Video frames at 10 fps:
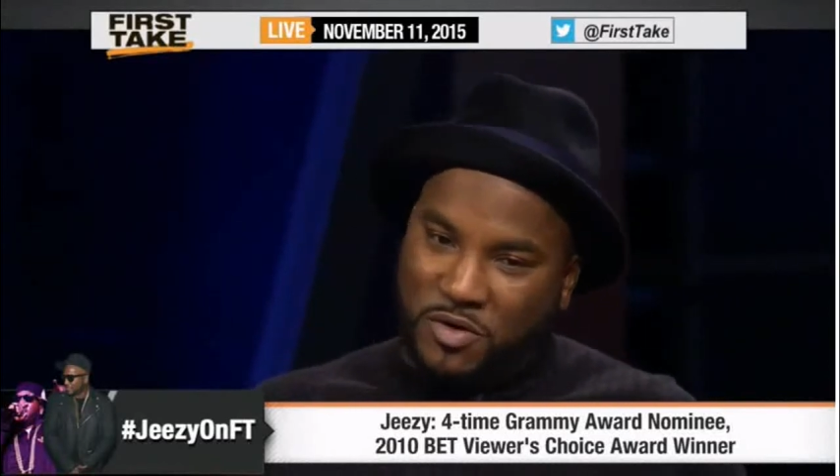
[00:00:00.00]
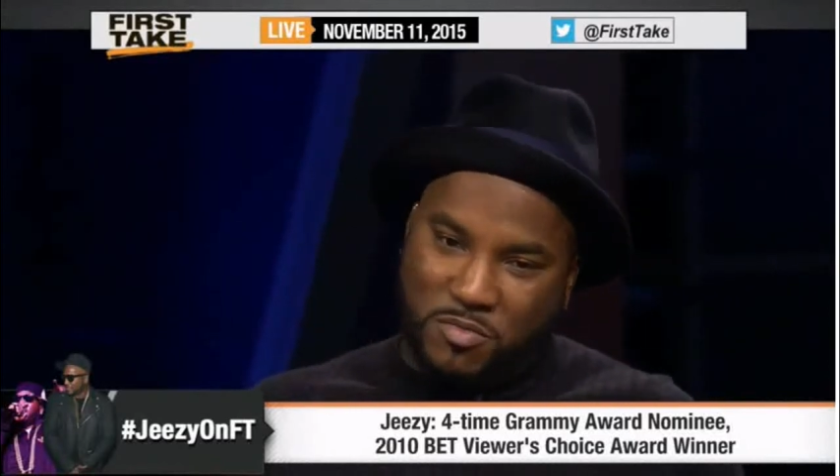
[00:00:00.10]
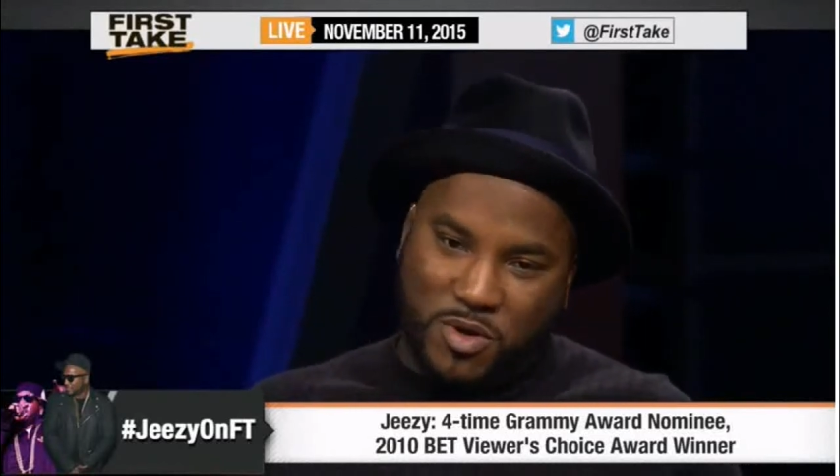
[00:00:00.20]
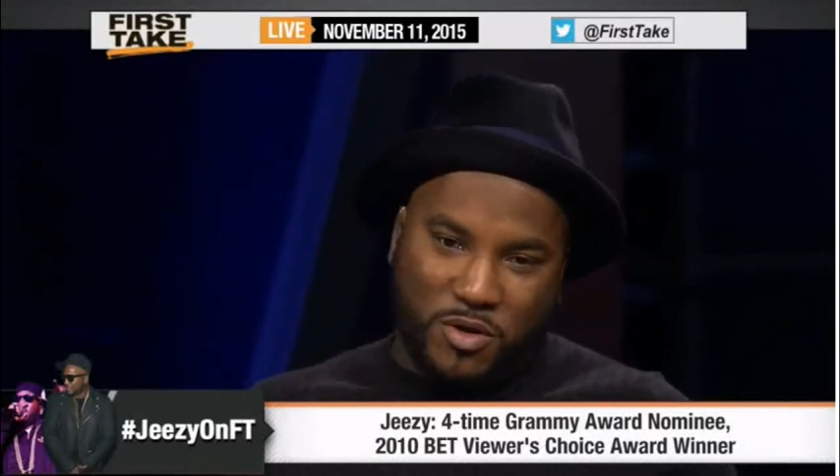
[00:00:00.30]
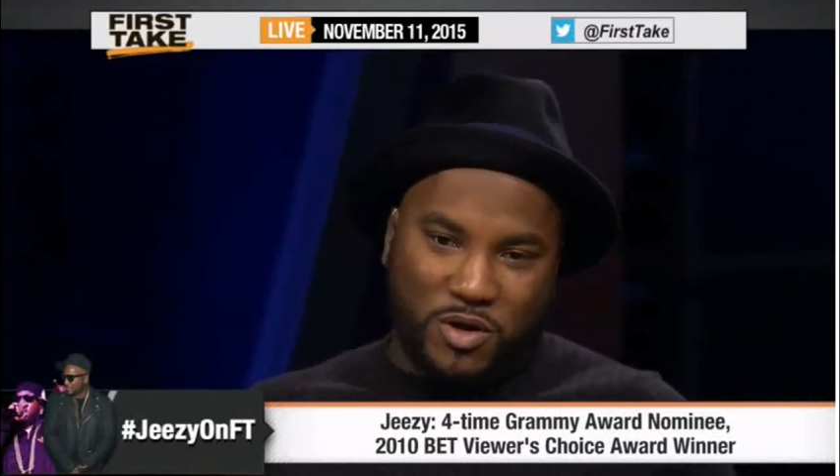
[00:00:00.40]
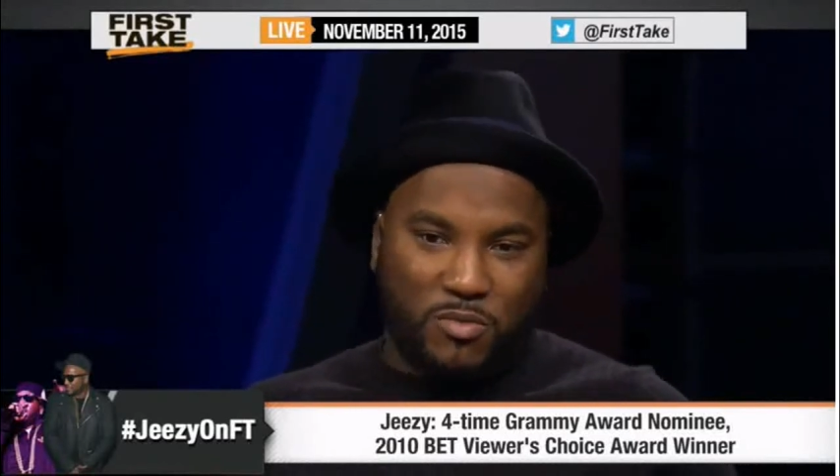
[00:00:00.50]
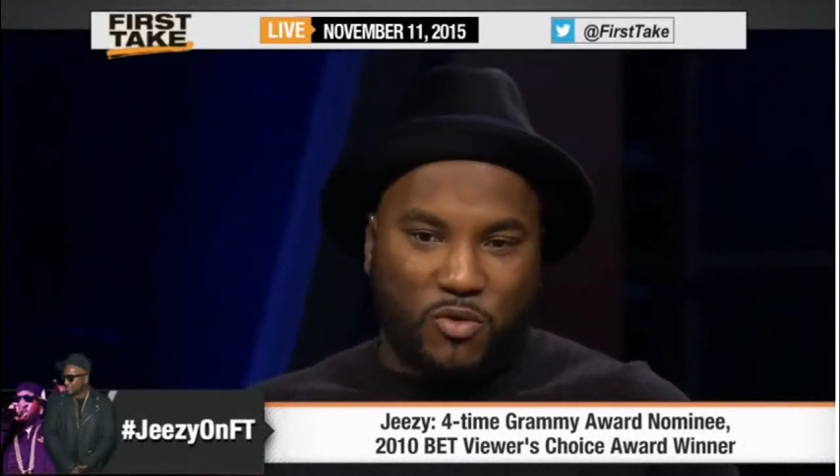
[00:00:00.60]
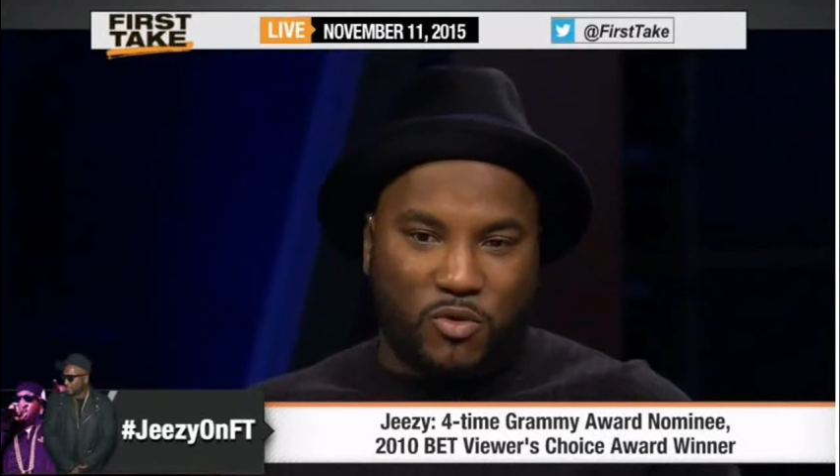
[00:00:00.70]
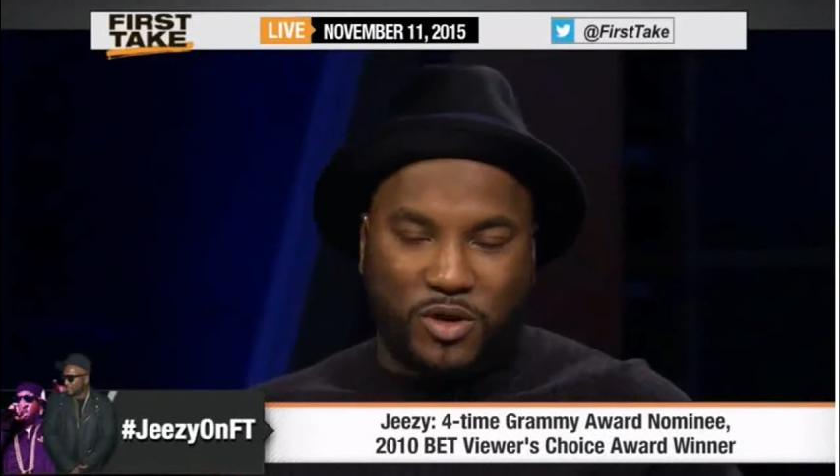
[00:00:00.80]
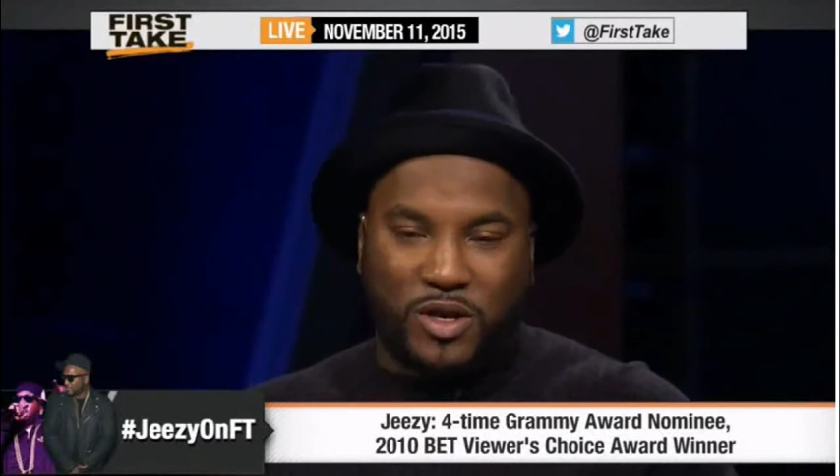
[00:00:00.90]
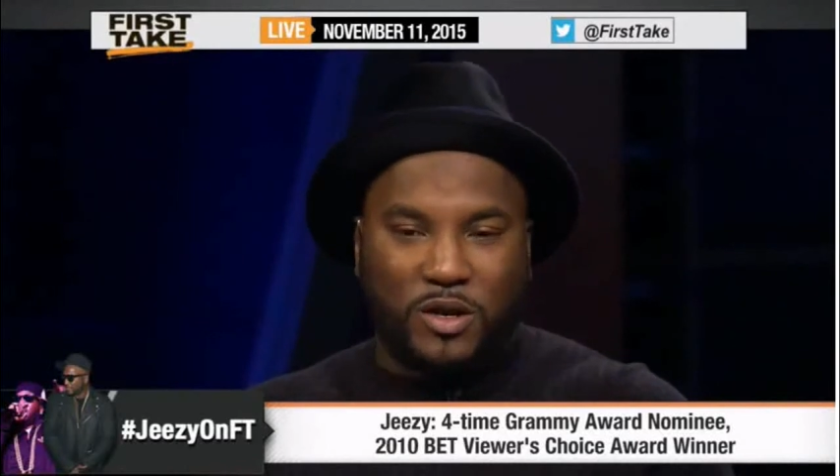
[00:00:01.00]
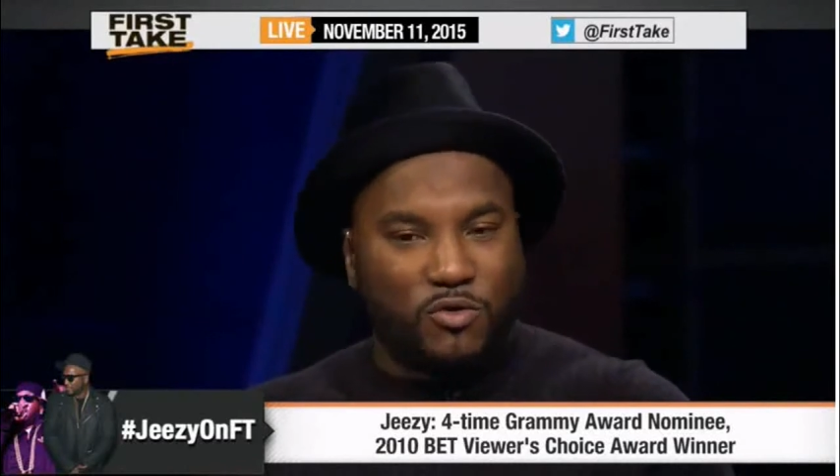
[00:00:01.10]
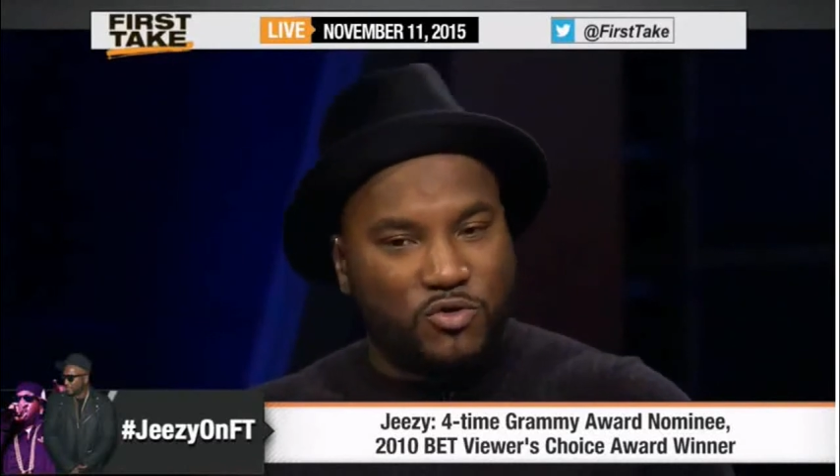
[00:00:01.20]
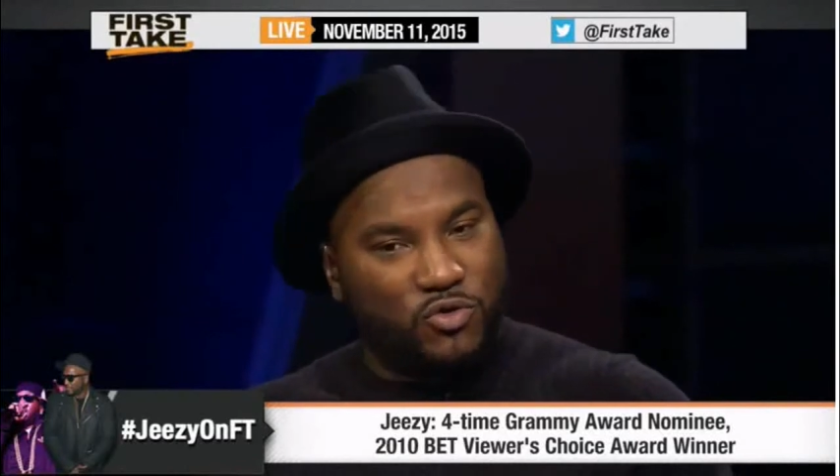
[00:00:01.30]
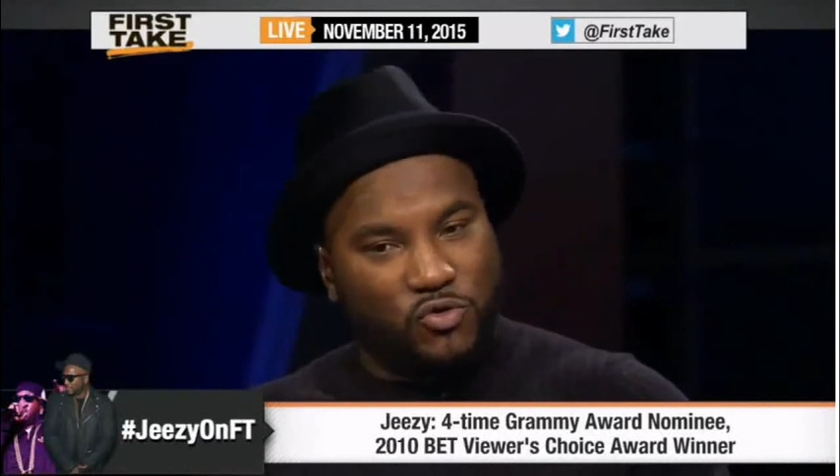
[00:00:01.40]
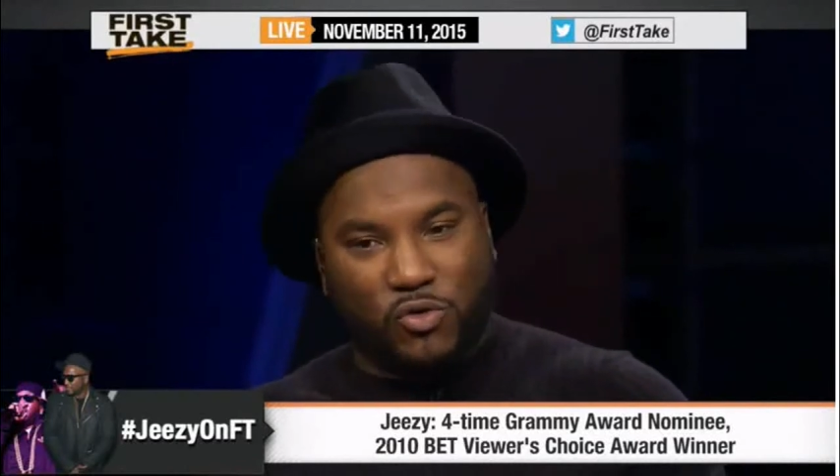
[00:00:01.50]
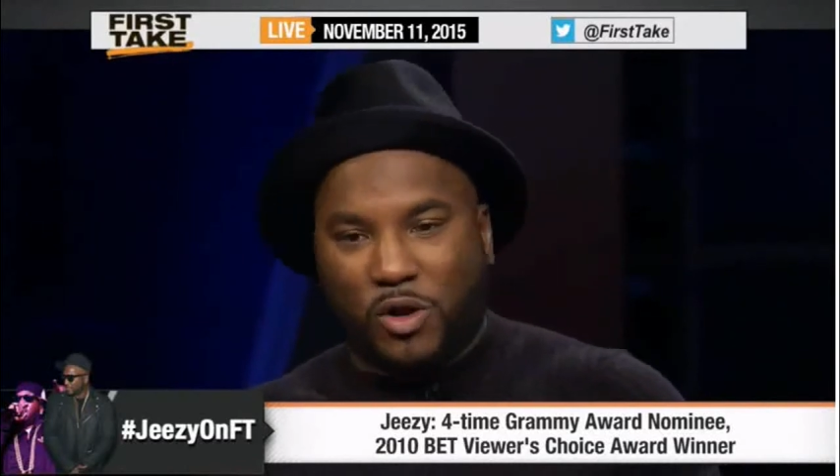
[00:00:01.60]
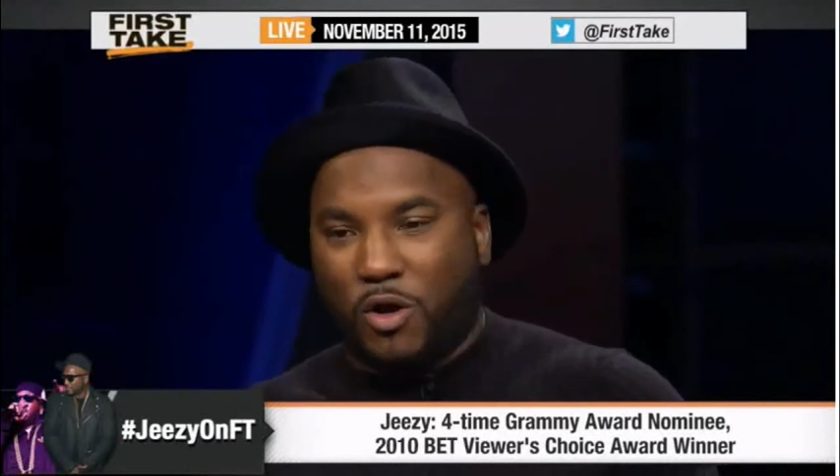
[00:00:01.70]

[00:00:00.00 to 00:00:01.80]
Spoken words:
in the mirror in the morning and know you're doing